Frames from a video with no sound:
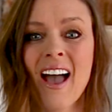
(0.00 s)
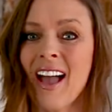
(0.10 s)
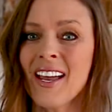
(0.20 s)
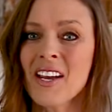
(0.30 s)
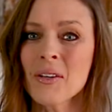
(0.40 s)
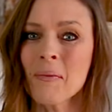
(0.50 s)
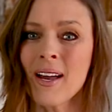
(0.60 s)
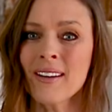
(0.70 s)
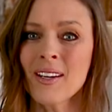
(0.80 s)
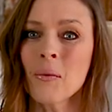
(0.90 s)
Hi
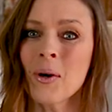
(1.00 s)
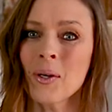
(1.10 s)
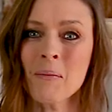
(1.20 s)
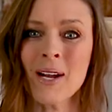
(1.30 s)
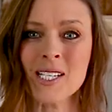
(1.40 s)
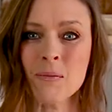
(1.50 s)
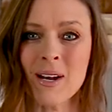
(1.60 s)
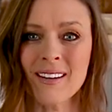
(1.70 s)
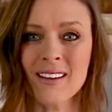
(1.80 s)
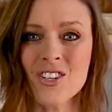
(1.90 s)
everybody, welcome back to
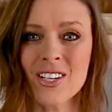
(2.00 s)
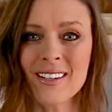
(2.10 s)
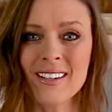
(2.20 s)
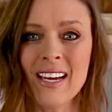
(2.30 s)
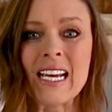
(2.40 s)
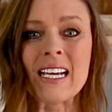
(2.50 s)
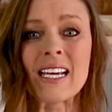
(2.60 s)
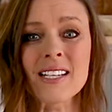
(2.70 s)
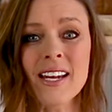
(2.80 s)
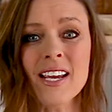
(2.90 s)
my kitchen.
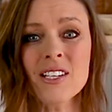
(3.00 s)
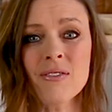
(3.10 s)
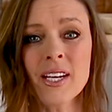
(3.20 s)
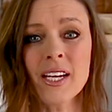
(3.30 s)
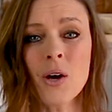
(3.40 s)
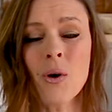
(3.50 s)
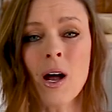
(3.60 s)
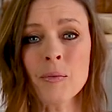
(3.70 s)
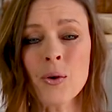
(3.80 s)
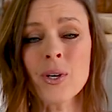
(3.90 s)
In today's video,
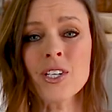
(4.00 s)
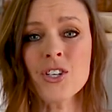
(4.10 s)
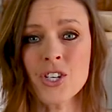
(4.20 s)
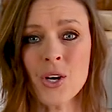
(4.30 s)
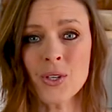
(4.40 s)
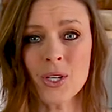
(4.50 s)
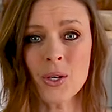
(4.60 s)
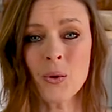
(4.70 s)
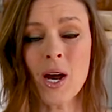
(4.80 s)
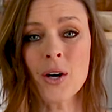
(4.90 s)
I'm going to show
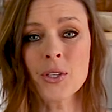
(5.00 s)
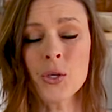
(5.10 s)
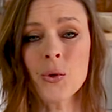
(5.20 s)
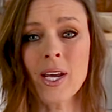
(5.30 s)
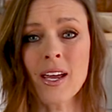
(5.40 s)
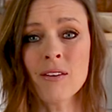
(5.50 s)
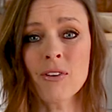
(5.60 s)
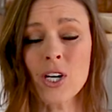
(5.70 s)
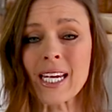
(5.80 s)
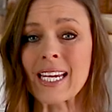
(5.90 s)
you how you can
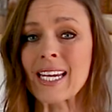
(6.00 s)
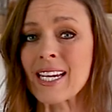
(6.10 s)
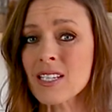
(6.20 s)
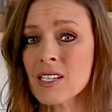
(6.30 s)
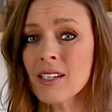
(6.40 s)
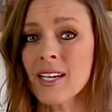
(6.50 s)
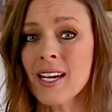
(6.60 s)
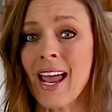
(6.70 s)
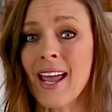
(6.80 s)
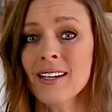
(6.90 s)
very
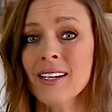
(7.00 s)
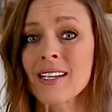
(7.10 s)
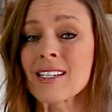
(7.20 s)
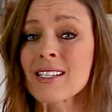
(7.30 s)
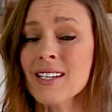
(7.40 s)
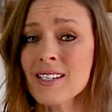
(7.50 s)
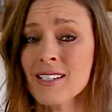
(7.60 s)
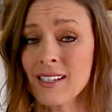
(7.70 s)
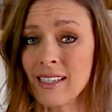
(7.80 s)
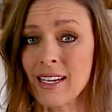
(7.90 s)
easily and
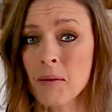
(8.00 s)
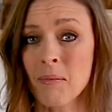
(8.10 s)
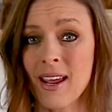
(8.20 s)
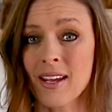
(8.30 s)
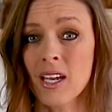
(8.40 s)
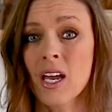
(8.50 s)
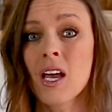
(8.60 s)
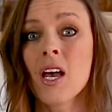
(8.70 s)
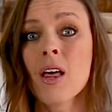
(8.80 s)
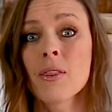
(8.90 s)
consistently make
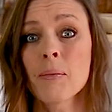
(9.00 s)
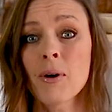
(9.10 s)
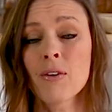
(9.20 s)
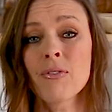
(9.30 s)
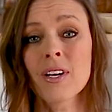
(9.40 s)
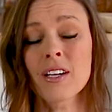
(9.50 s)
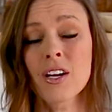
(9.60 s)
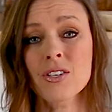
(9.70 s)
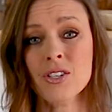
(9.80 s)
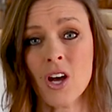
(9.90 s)
the
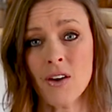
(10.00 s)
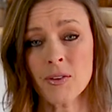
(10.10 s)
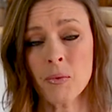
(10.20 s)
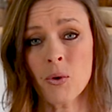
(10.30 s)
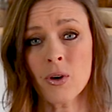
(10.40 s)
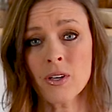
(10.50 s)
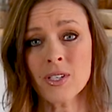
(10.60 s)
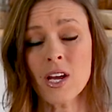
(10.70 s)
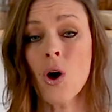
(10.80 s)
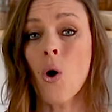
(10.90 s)
perfect soft
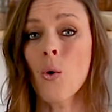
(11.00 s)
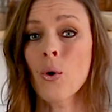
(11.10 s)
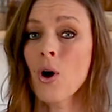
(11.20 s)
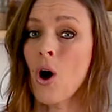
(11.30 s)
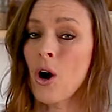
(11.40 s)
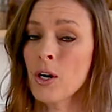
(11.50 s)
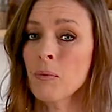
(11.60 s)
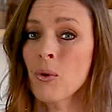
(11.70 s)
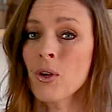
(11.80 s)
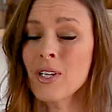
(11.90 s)
boiled or hard
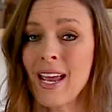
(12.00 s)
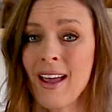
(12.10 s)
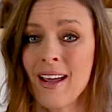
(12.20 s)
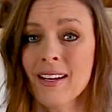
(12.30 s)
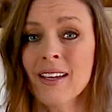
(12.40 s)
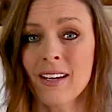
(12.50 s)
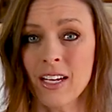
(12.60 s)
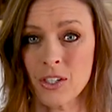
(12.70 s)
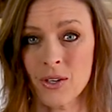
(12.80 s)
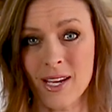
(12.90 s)
boiled egg
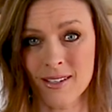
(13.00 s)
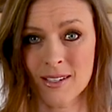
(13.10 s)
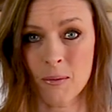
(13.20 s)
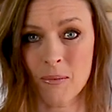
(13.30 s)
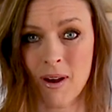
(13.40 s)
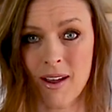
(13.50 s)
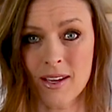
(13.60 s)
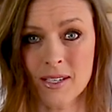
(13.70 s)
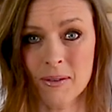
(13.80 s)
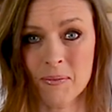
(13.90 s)
in your Instant
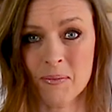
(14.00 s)
Pot.